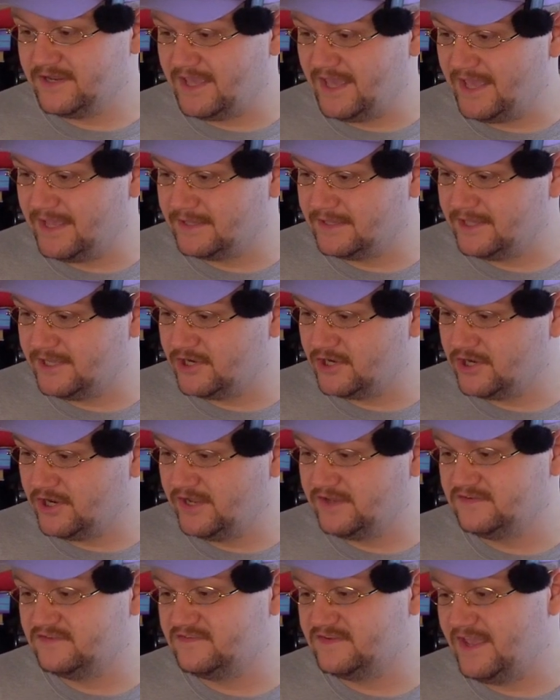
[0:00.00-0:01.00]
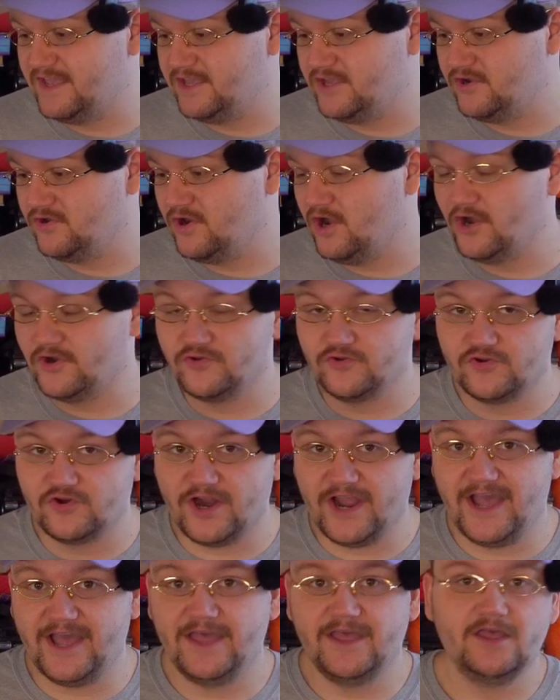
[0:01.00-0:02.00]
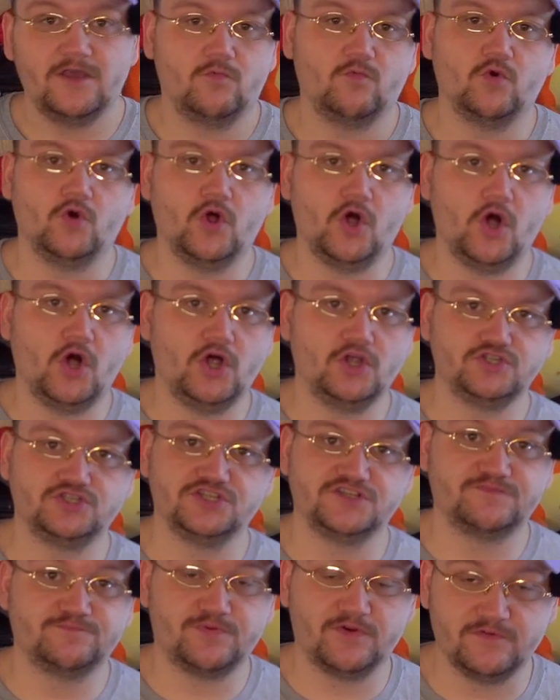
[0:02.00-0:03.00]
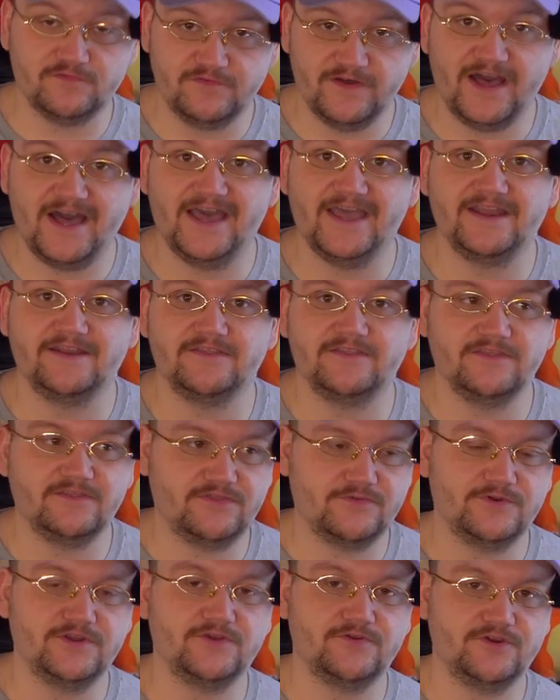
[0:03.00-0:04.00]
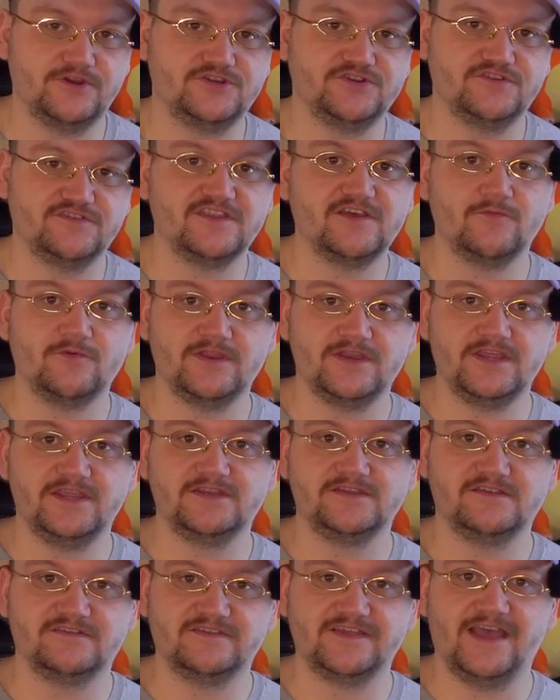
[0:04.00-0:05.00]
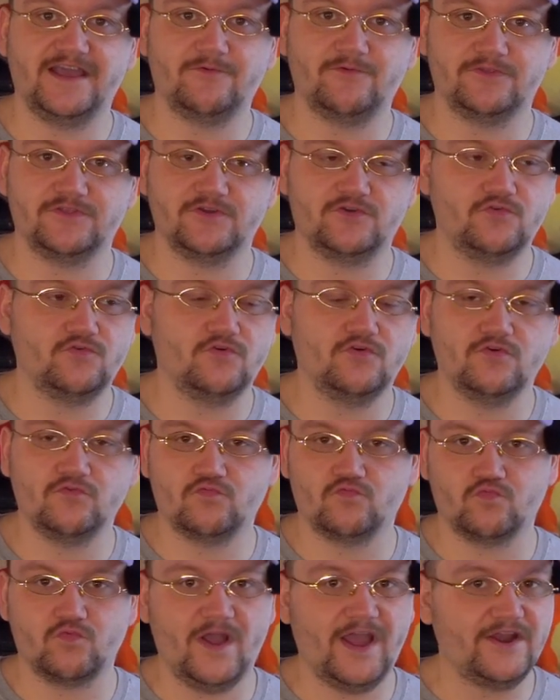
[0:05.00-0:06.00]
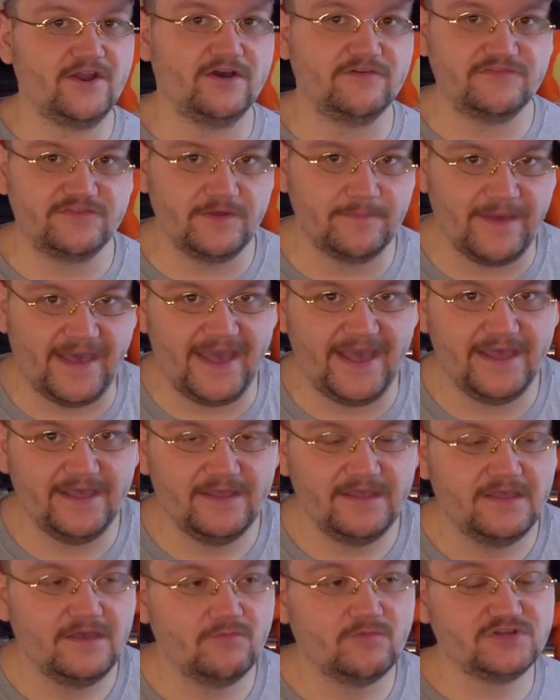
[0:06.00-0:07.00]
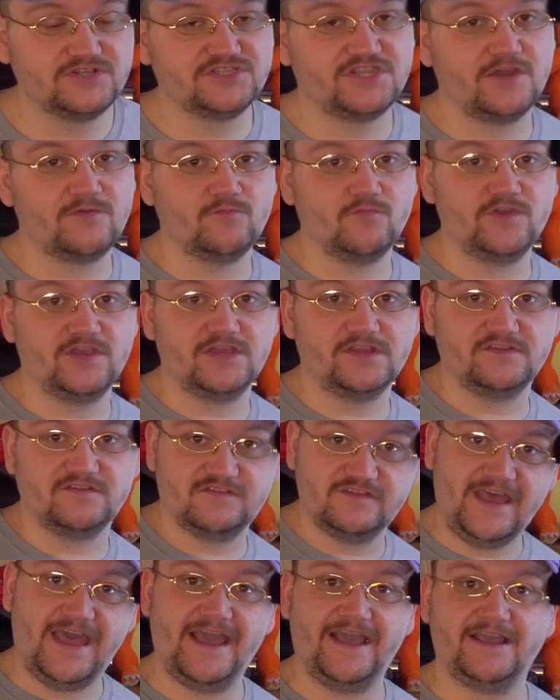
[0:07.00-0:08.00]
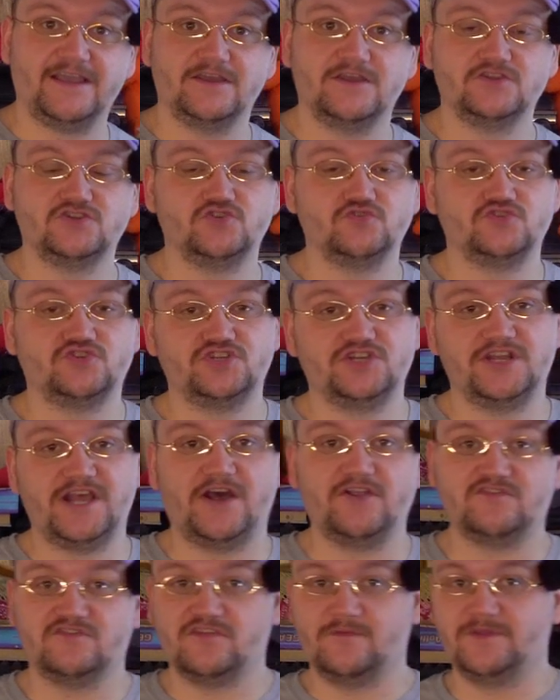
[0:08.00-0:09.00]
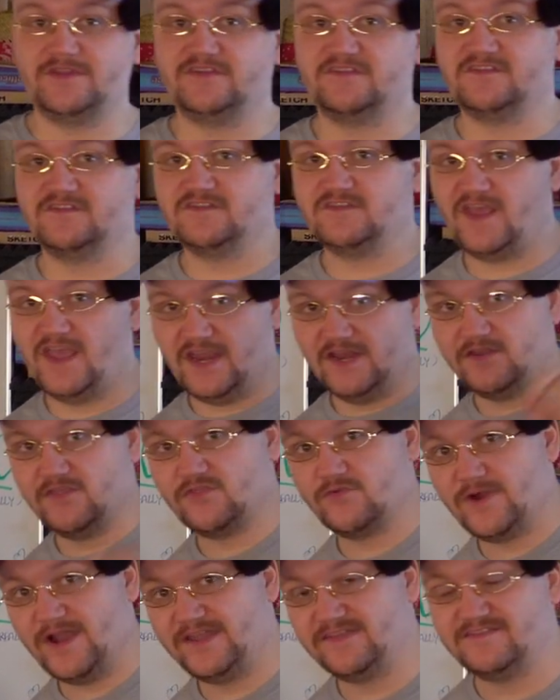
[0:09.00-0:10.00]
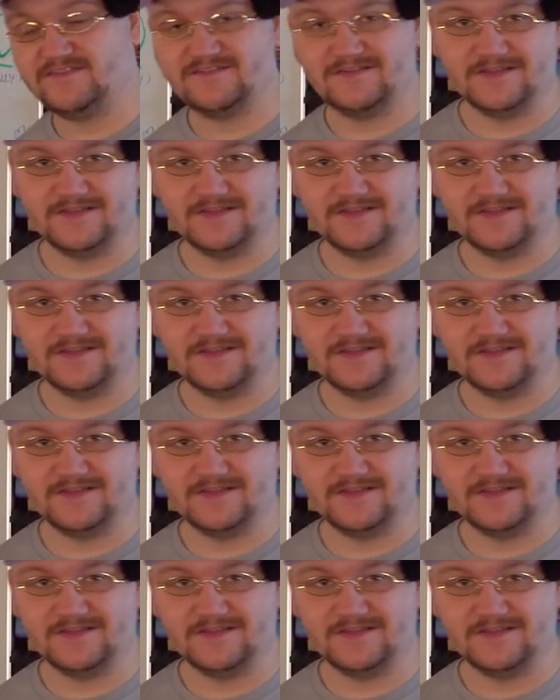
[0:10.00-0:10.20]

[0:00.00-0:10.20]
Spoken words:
Gang Leader, and Sengir Autocrat will all just provide the 3 creatures that we need to sack with AKUL right off the bat, which then we can sack to cheat out some insane threats